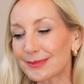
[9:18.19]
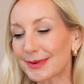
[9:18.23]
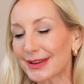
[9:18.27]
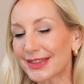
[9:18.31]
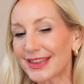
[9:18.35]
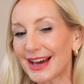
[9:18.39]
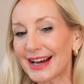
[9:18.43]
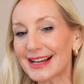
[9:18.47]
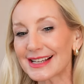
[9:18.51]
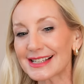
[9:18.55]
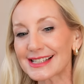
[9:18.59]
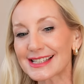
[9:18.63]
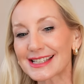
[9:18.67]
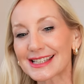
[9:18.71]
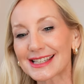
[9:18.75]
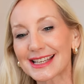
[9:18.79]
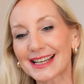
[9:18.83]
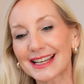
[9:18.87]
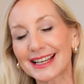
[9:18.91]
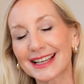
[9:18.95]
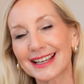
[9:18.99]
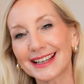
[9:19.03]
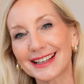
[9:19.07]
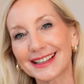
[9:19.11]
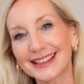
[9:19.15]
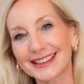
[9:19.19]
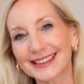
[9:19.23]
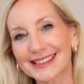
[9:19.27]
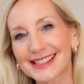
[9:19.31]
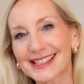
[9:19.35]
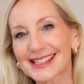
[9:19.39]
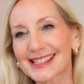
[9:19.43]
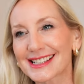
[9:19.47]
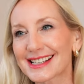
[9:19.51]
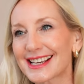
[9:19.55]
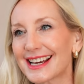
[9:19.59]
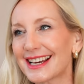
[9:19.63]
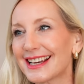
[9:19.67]
but that's the
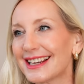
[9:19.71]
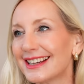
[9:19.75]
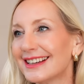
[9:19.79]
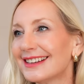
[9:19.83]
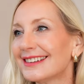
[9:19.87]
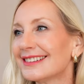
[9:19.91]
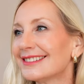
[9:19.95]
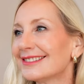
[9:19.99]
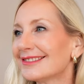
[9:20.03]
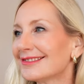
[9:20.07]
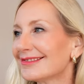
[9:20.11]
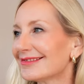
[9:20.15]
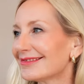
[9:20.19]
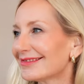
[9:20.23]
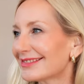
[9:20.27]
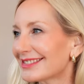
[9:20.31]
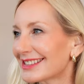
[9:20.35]
skin